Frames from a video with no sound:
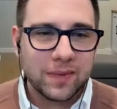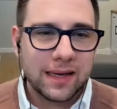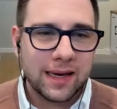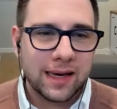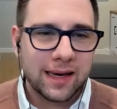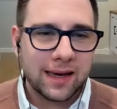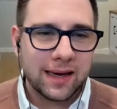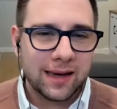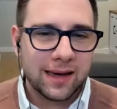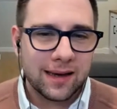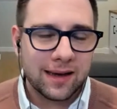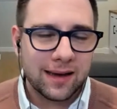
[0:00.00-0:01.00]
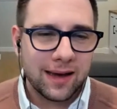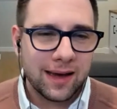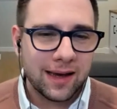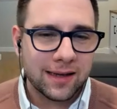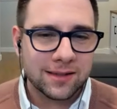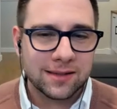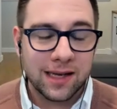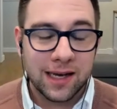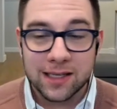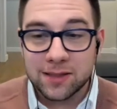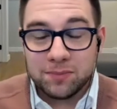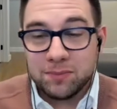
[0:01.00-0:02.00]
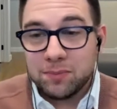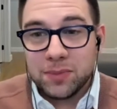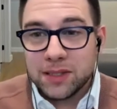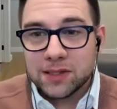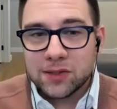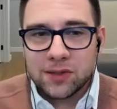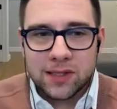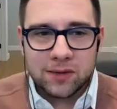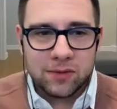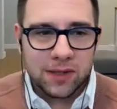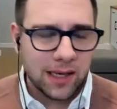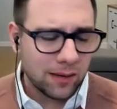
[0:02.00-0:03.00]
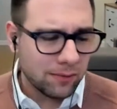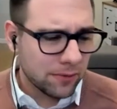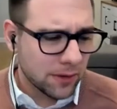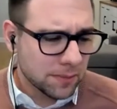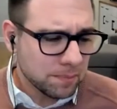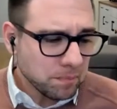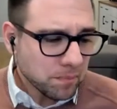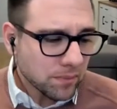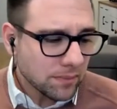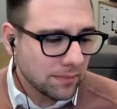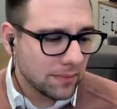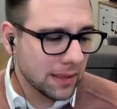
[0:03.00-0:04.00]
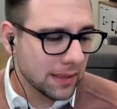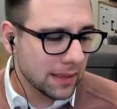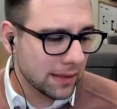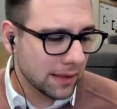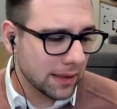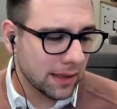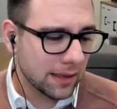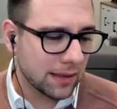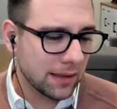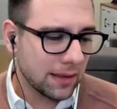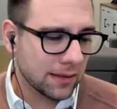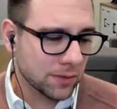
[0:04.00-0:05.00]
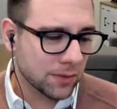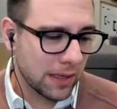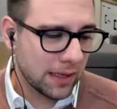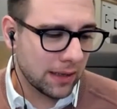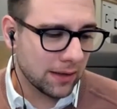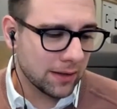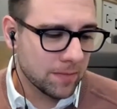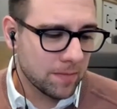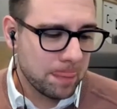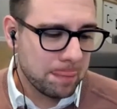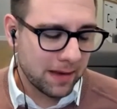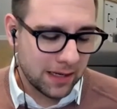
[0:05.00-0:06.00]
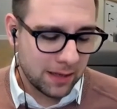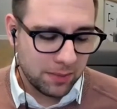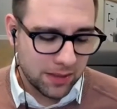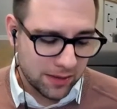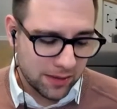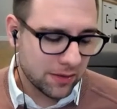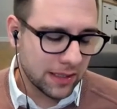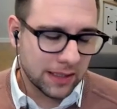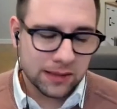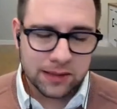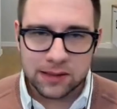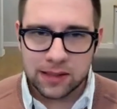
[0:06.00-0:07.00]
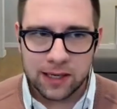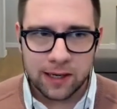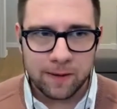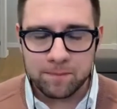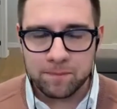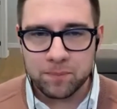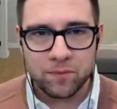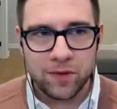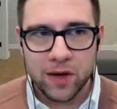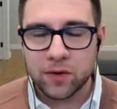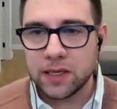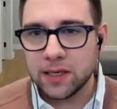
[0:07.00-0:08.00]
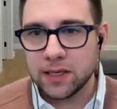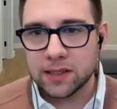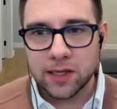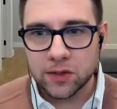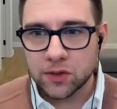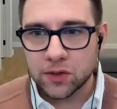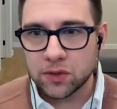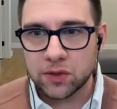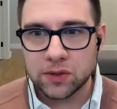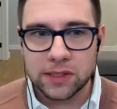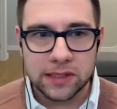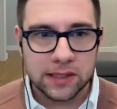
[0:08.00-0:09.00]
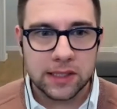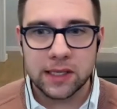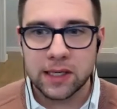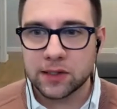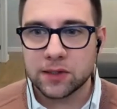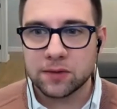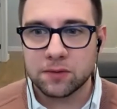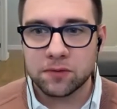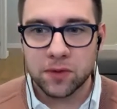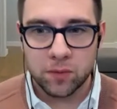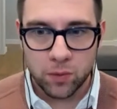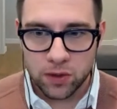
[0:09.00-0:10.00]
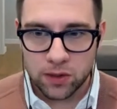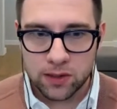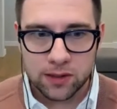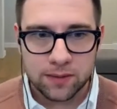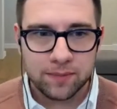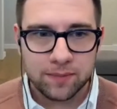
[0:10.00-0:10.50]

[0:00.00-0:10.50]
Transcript: uh, has, has been certainly really helpful. I think as well, a couple other things, um, very intentional disconnection from work.